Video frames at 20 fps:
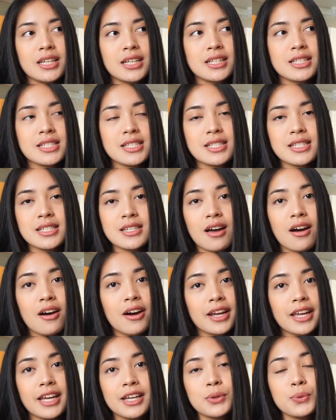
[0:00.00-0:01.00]
it's
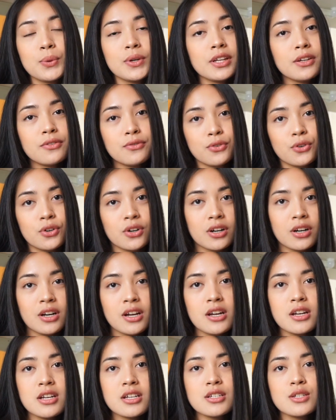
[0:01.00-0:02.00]
RK24
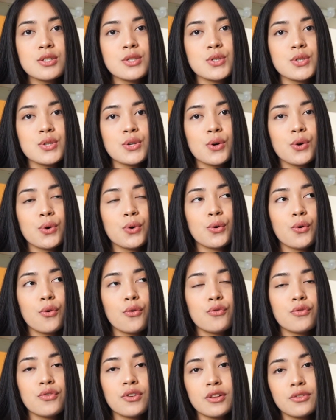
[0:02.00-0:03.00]
so
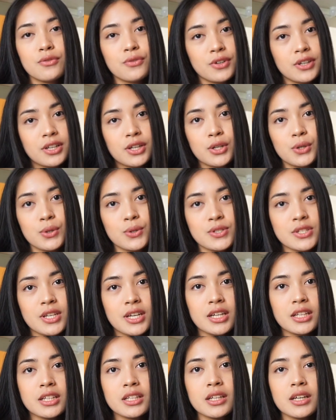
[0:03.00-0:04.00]
feel free to use
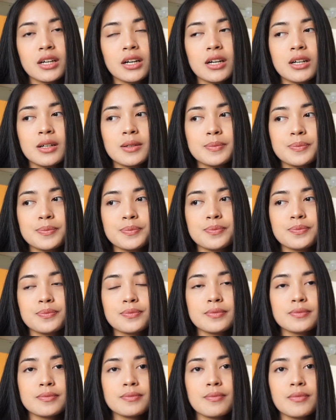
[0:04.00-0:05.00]
it um,
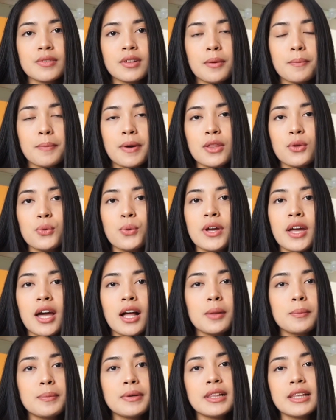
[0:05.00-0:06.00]
by the way
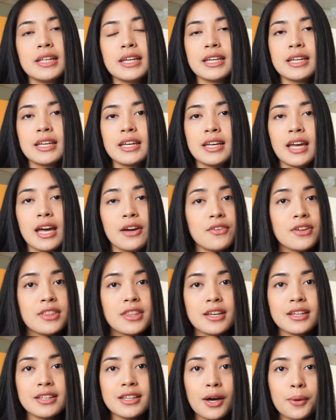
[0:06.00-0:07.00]
I'll be linking
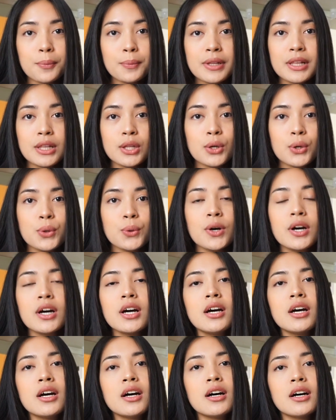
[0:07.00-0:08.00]
everything down below
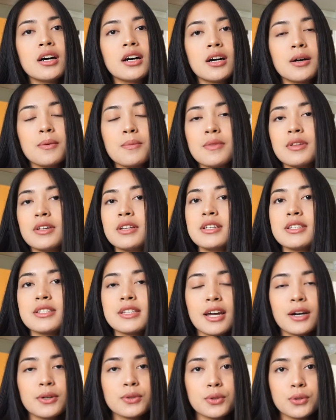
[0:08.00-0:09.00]
um, the
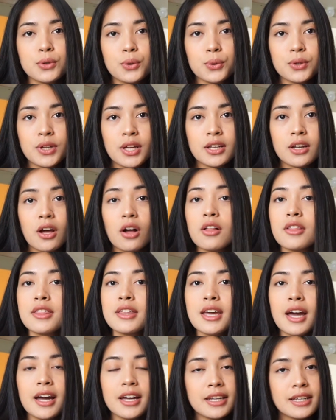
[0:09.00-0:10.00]
discount code and all
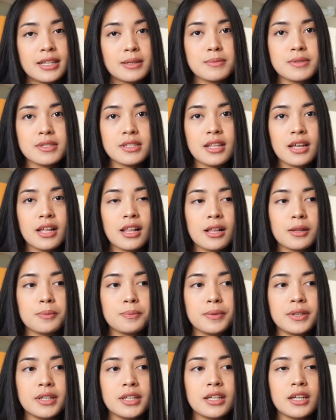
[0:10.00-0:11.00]
the items that
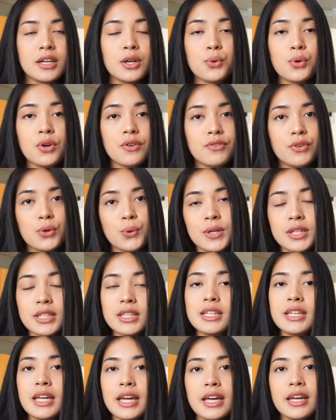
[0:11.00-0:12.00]
I'll be reviewing
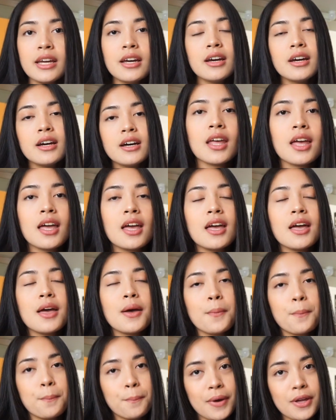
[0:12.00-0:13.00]
today
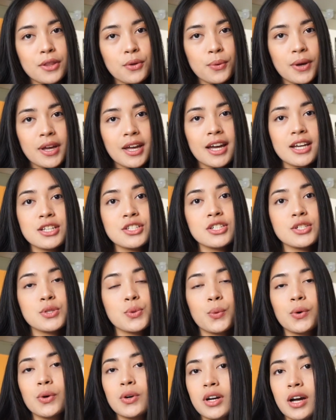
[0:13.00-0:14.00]
by the way I
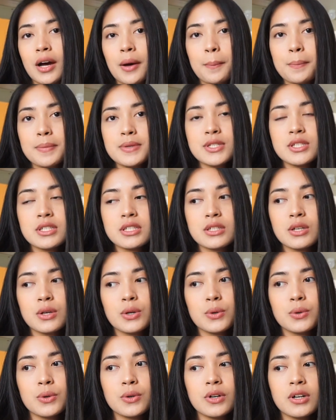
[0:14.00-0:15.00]
just woke up
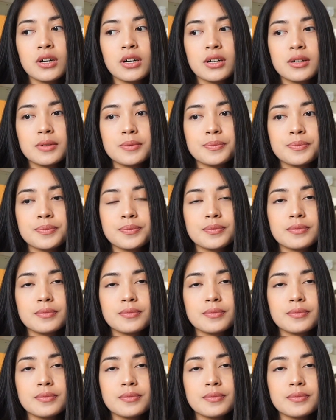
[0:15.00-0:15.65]
so um,